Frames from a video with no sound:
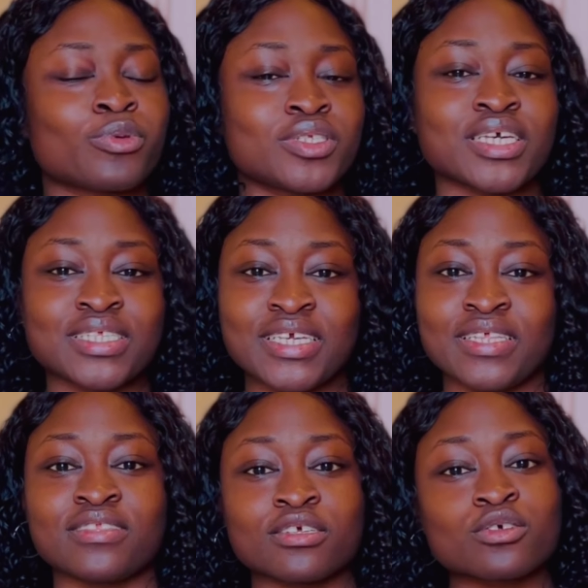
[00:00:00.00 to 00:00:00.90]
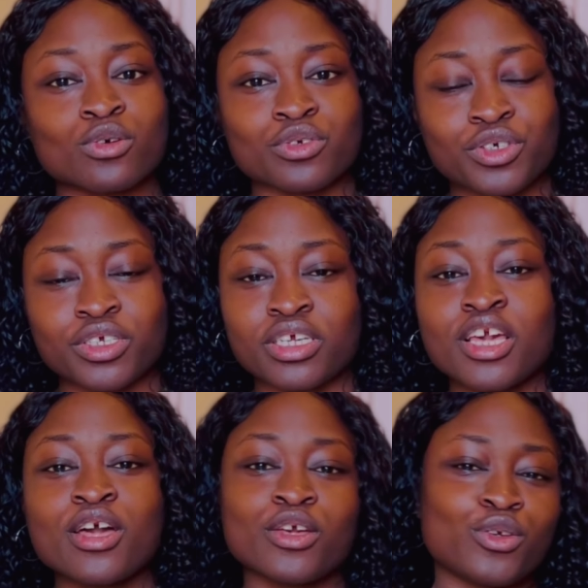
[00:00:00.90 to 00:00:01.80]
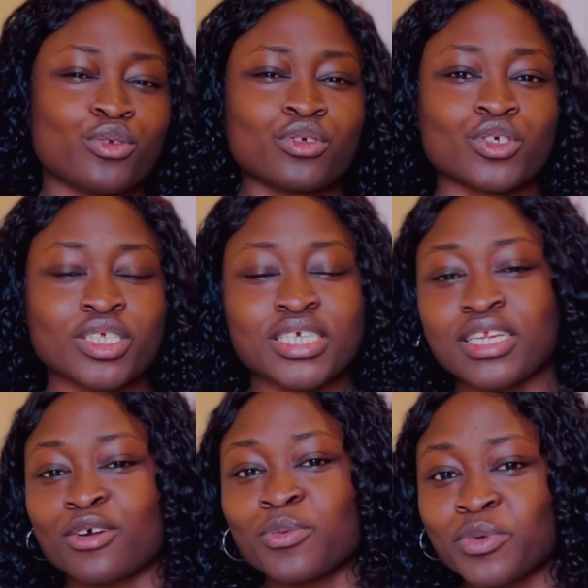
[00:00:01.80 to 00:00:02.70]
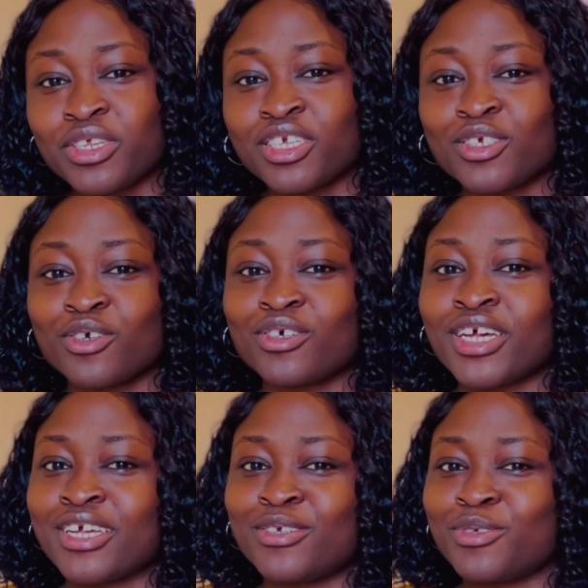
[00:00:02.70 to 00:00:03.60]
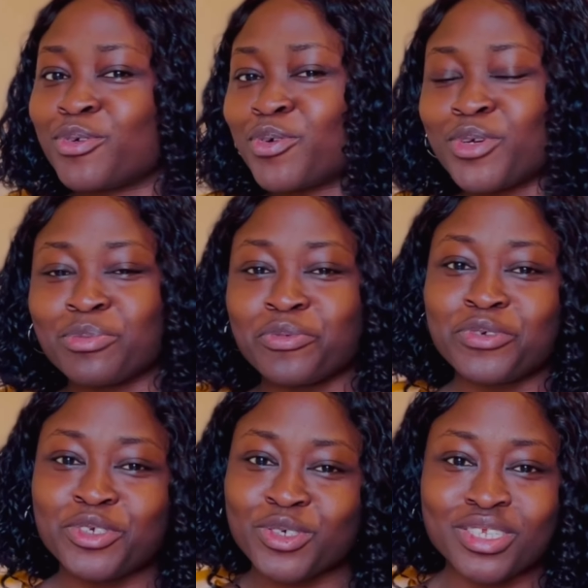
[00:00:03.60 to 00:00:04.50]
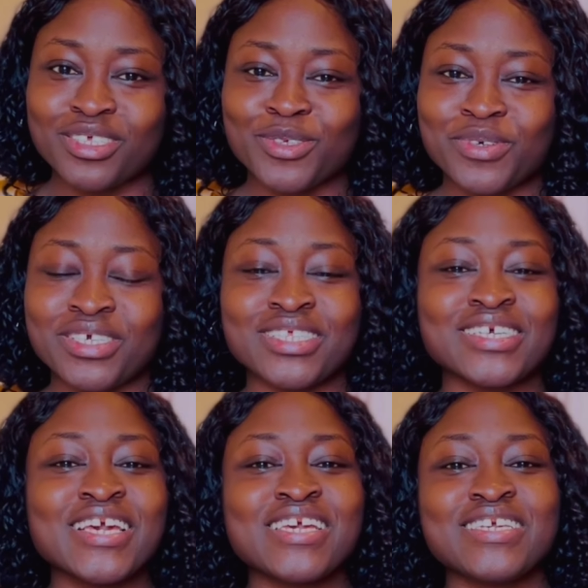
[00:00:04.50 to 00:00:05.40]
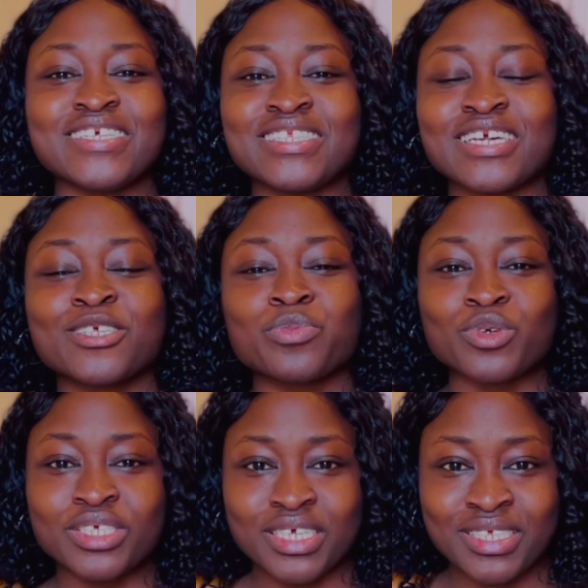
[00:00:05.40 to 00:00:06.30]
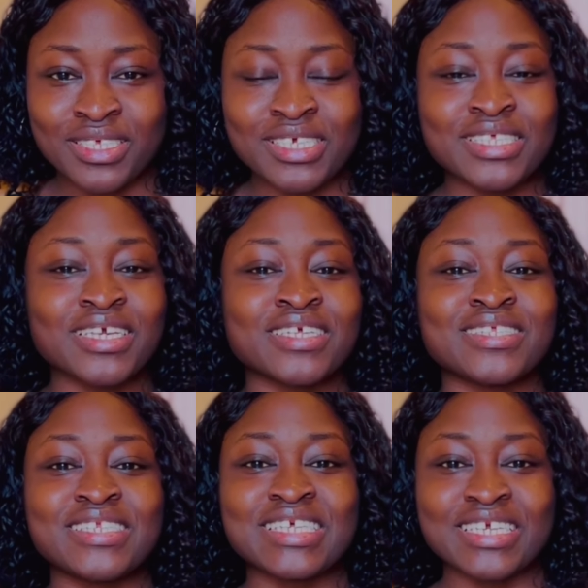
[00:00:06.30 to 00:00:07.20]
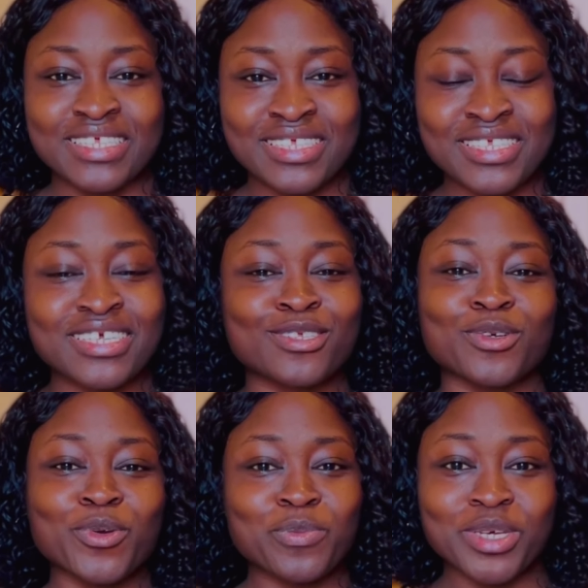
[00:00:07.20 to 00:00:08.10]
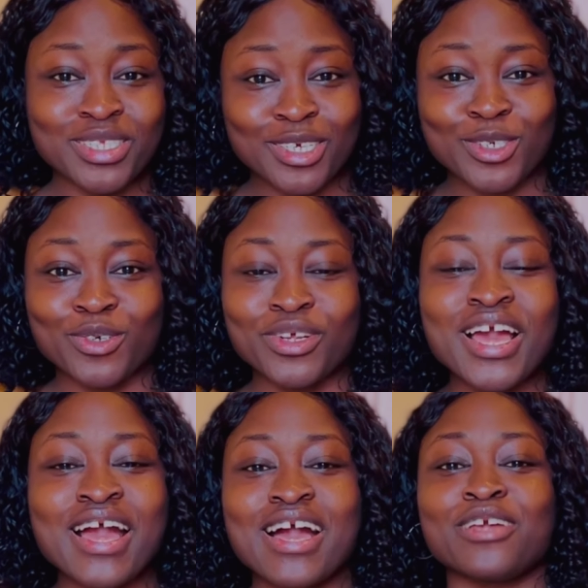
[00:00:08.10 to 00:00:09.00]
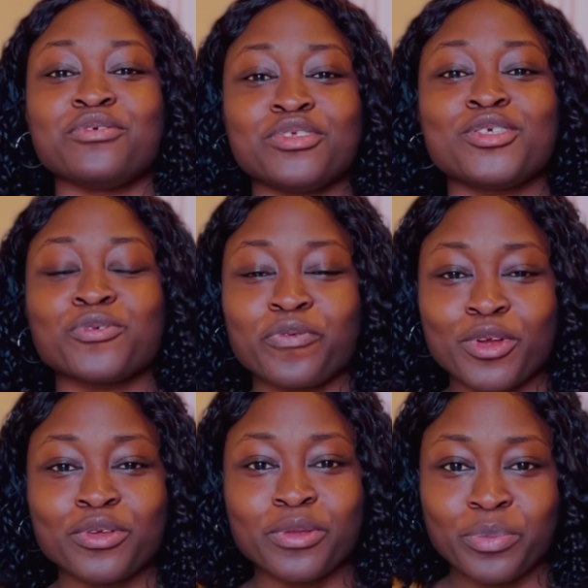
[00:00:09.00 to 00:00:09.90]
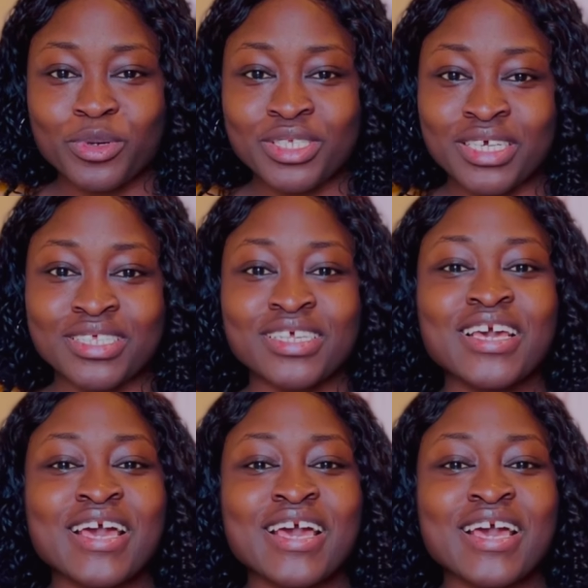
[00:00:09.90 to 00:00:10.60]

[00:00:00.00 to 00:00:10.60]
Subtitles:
process in this country. You don't just see an accommodation and you know you're moving straight into it. It takes processes, it takes days, it takes documentation, and you need to follow the process.